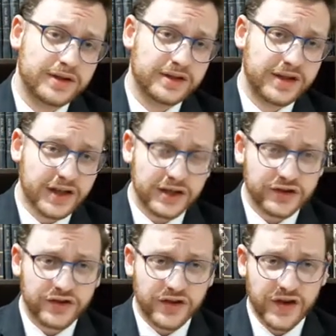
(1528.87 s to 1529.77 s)

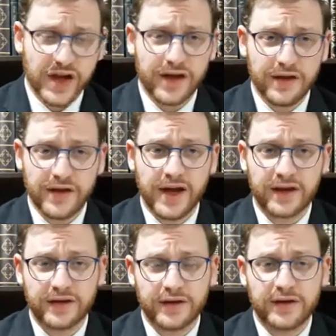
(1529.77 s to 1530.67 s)
chiddush to say
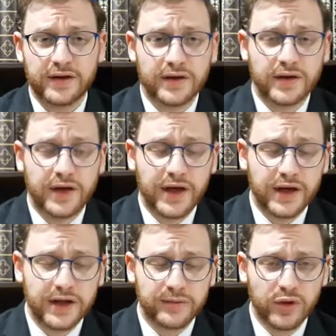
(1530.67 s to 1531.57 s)
that
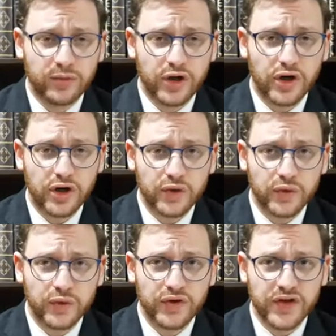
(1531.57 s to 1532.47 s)
a mumar
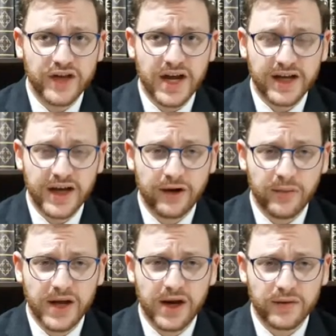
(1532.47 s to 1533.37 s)
who does not care
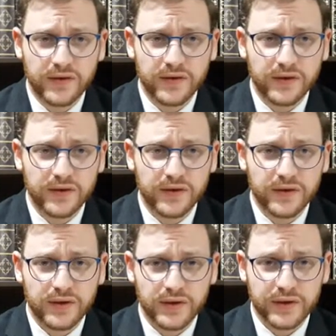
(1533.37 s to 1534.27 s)
about
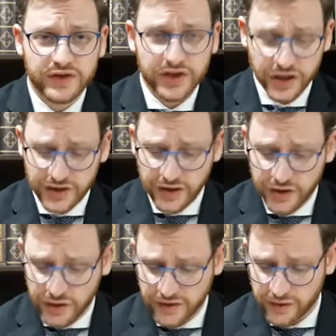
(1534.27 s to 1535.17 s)
shchita,
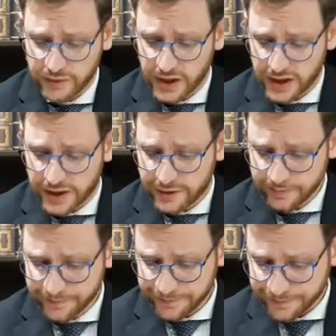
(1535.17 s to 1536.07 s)
you can still rely on him.